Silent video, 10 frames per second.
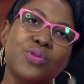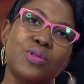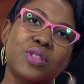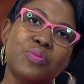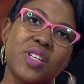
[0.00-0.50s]

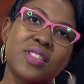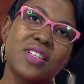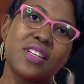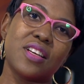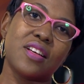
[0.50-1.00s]
do the
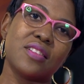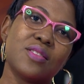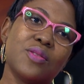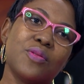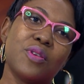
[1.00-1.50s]

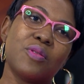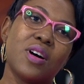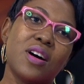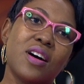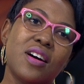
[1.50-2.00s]
maintenance of
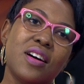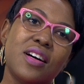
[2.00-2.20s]
our